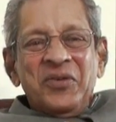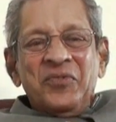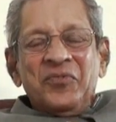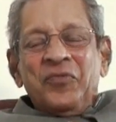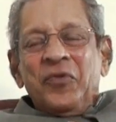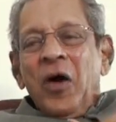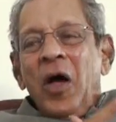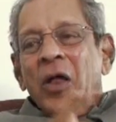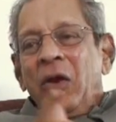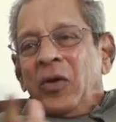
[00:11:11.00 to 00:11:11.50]

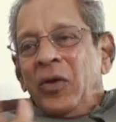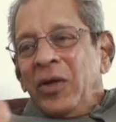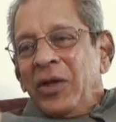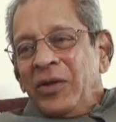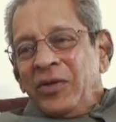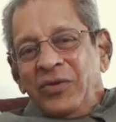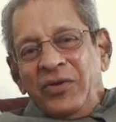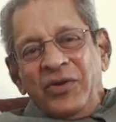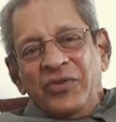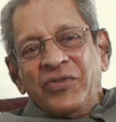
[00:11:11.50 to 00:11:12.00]

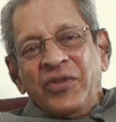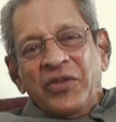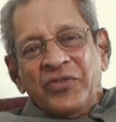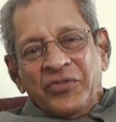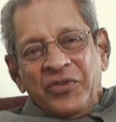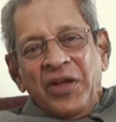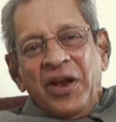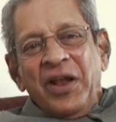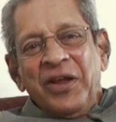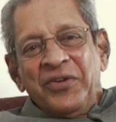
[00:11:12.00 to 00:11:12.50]
Following Jesus
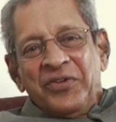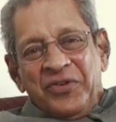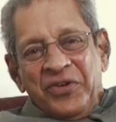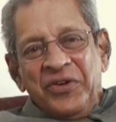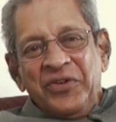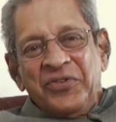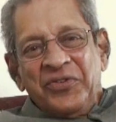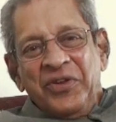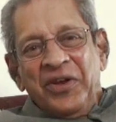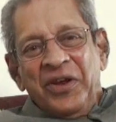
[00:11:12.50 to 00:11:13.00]
Christ
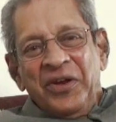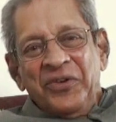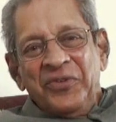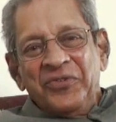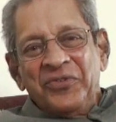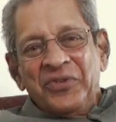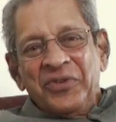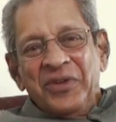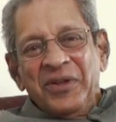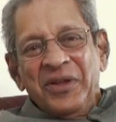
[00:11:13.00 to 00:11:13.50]

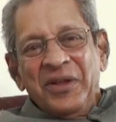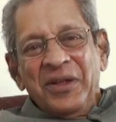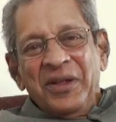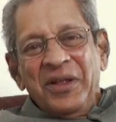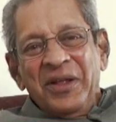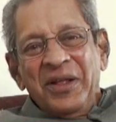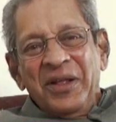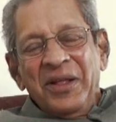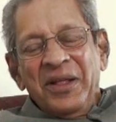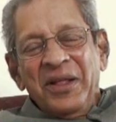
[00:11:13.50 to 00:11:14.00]
Christians,
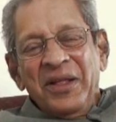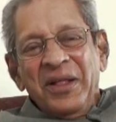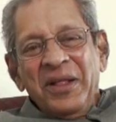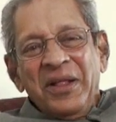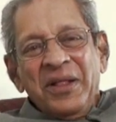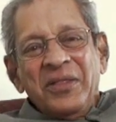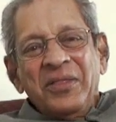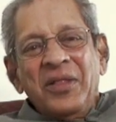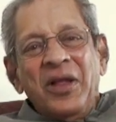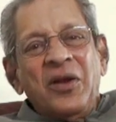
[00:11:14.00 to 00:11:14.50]

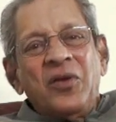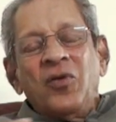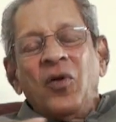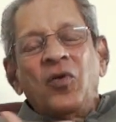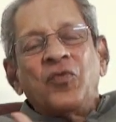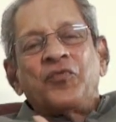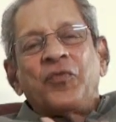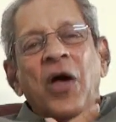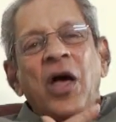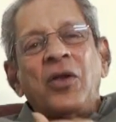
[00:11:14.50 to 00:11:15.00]
they
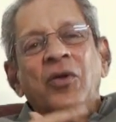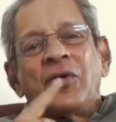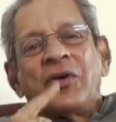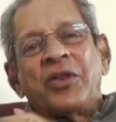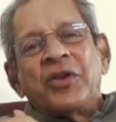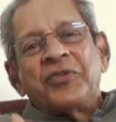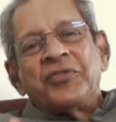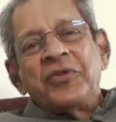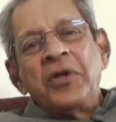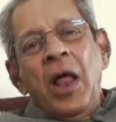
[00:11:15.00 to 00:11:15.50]
don't follow
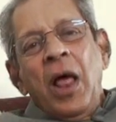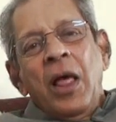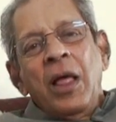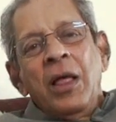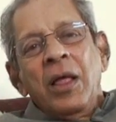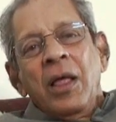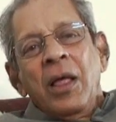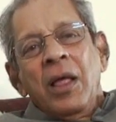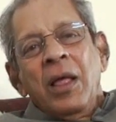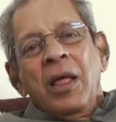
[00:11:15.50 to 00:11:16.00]
Krishna.
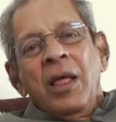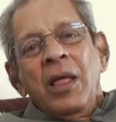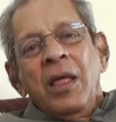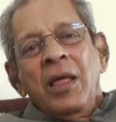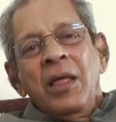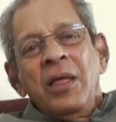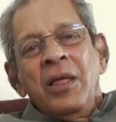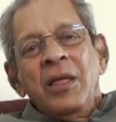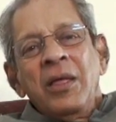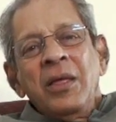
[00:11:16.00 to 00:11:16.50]

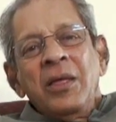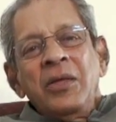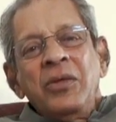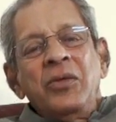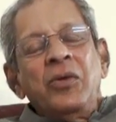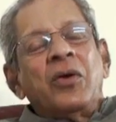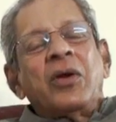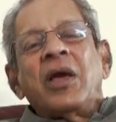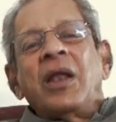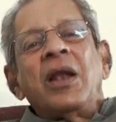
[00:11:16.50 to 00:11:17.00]

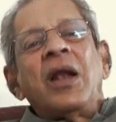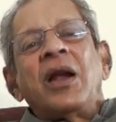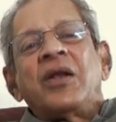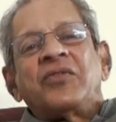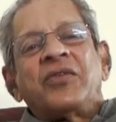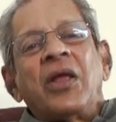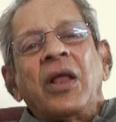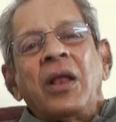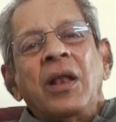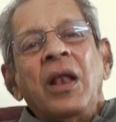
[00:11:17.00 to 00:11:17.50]
You cannot
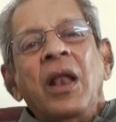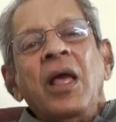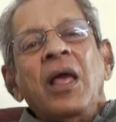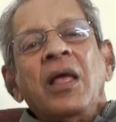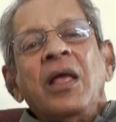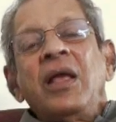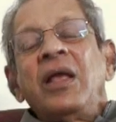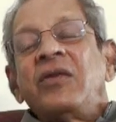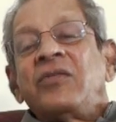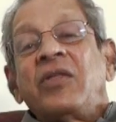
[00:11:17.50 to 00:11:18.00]
say,
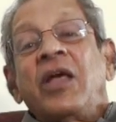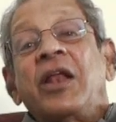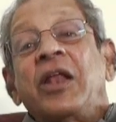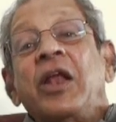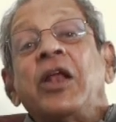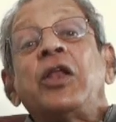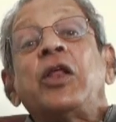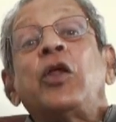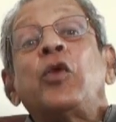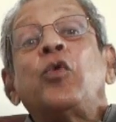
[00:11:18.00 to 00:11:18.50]
is there
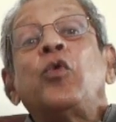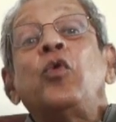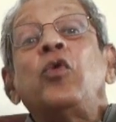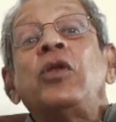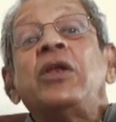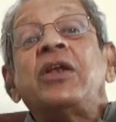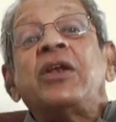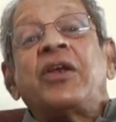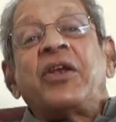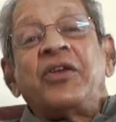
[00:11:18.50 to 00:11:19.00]
any rule
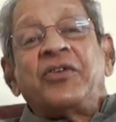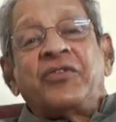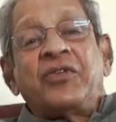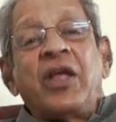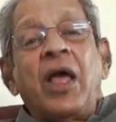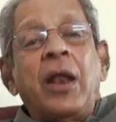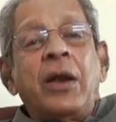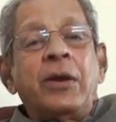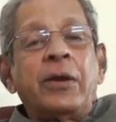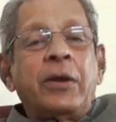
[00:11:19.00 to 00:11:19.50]
in
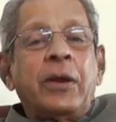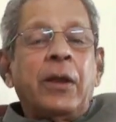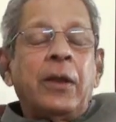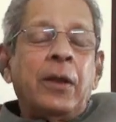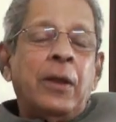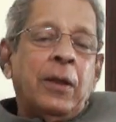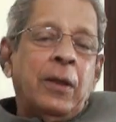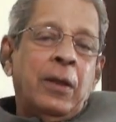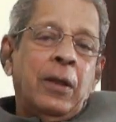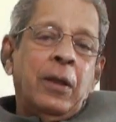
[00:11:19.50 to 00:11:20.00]

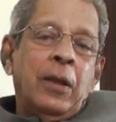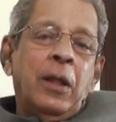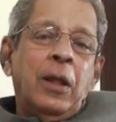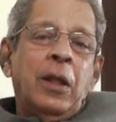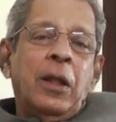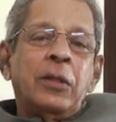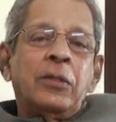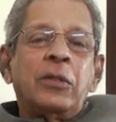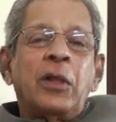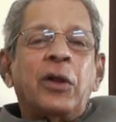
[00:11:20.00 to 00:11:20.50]
Christianity
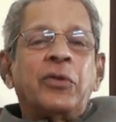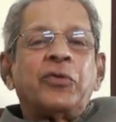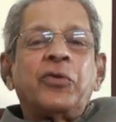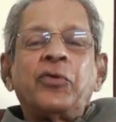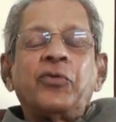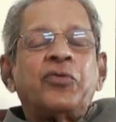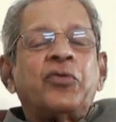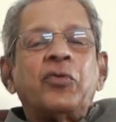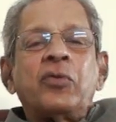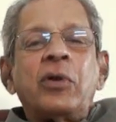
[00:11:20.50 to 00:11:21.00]
that you
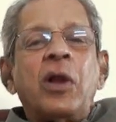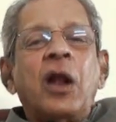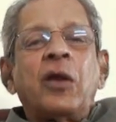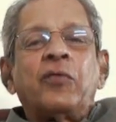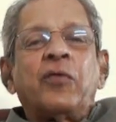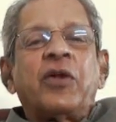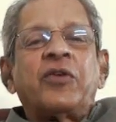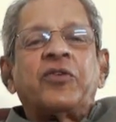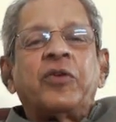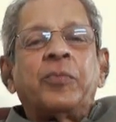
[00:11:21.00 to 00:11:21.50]
should not
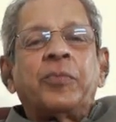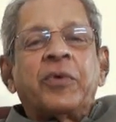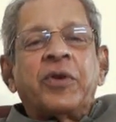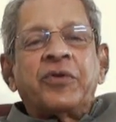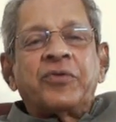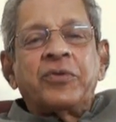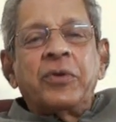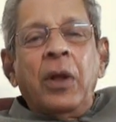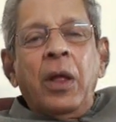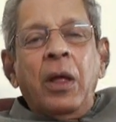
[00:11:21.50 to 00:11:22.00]
worship
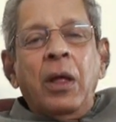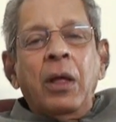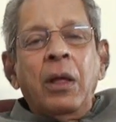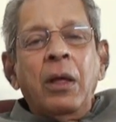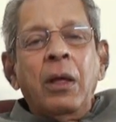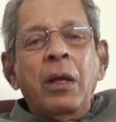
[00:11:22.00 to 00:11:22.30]
Krishna?